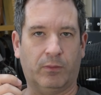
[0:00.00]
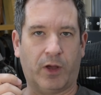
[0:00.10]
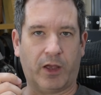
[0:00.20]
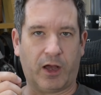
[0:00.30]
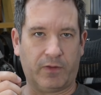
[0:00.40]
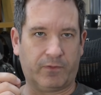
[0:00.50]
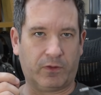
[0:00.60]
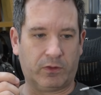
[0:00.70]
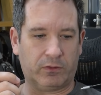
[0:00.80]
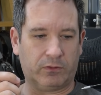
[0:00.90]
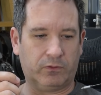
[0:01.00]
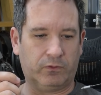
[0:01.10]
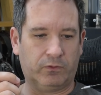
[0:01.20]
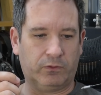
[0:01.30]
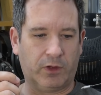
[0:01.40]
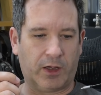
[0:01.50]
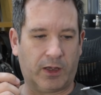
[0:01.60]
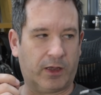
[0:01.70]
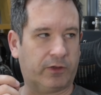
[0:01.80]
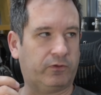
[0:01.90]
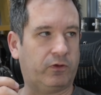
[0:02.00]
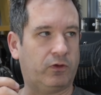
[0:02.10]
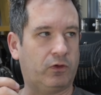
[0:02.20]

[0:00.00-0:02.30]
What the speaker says: my iPhone to